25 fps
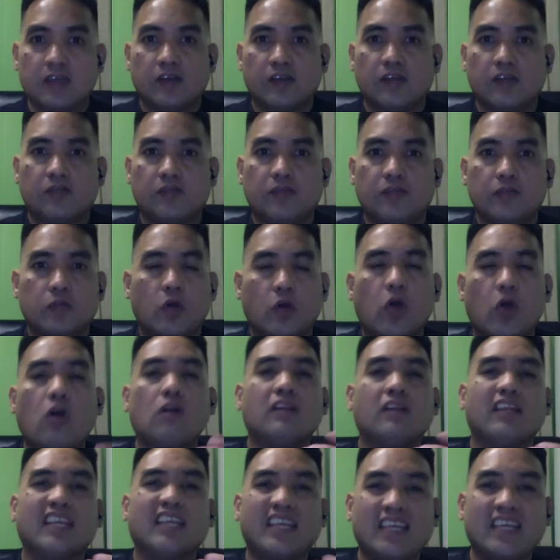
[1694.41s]
for all
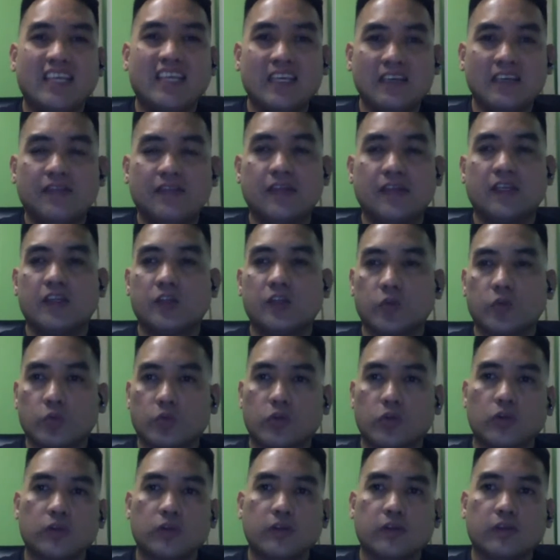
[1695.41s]
the evil in the
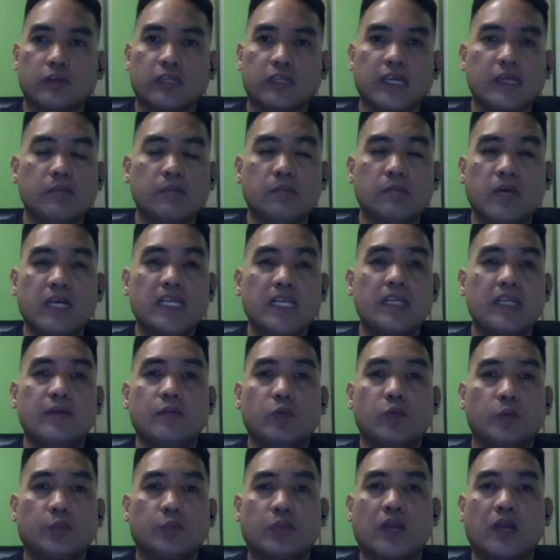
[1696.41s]
world, then money will
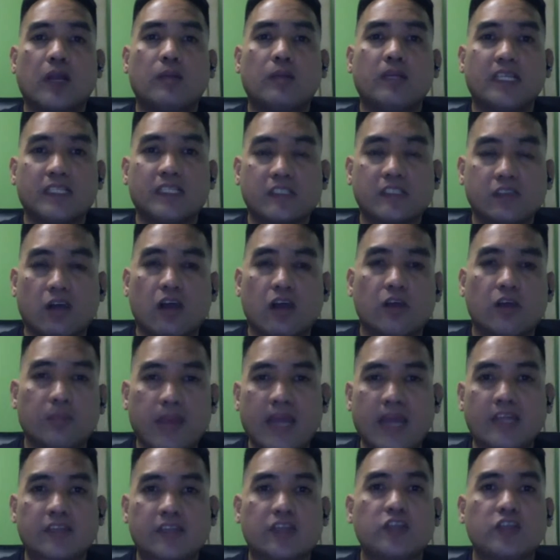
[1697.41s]
probably talk
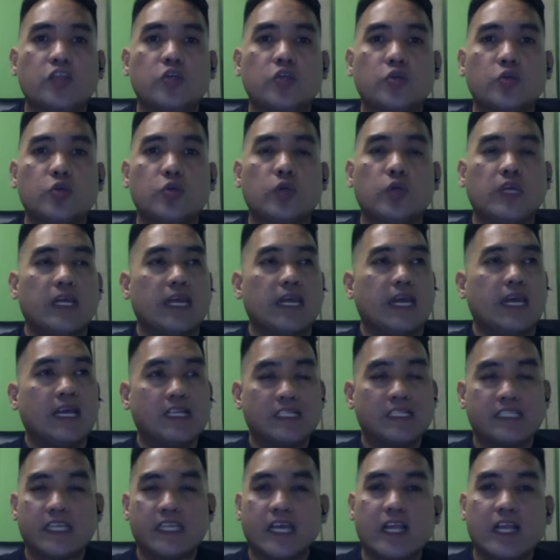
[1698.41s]
back to you and
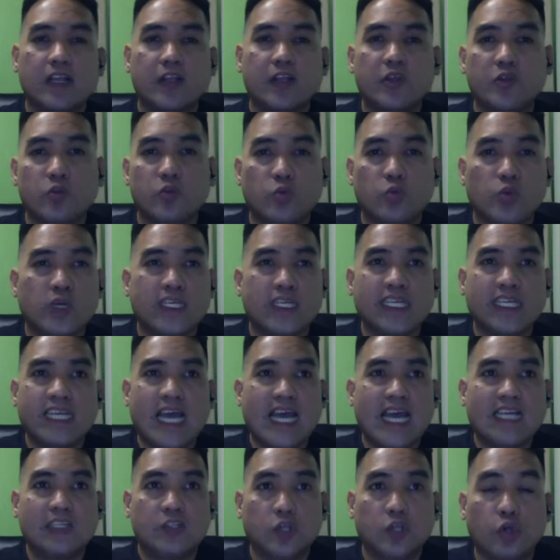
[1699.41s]
tell you, what did
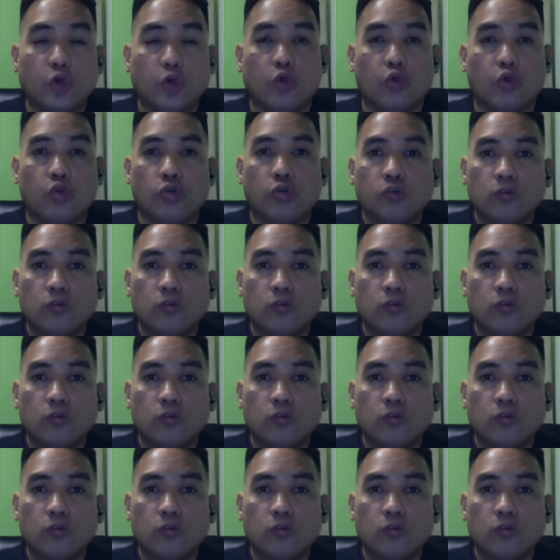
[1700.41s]
I do?